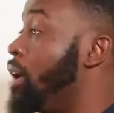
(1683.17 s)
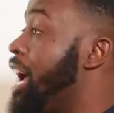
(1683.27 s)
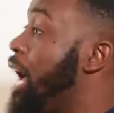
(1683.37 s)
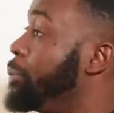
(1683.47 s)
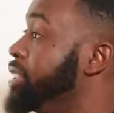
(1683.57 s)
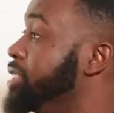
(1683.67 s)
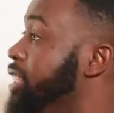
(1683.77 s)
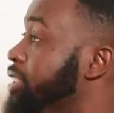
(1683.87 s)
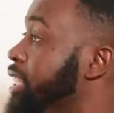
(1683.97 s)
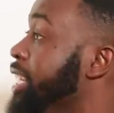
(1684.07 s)
what happens
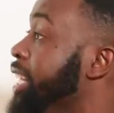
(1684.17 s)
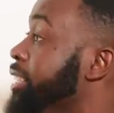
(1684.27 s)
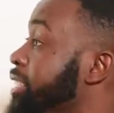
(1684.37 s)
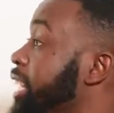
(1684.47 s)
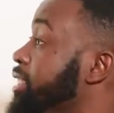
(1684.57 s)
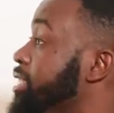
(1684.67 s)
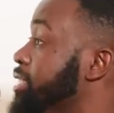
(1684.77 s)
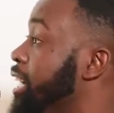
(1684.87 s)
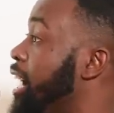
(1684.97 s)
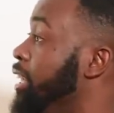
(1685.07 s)
is in today's
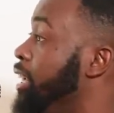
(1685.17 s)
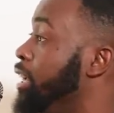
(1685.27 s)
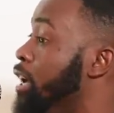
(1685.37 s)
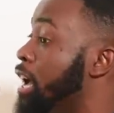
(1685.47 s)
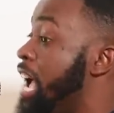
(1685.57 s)
society,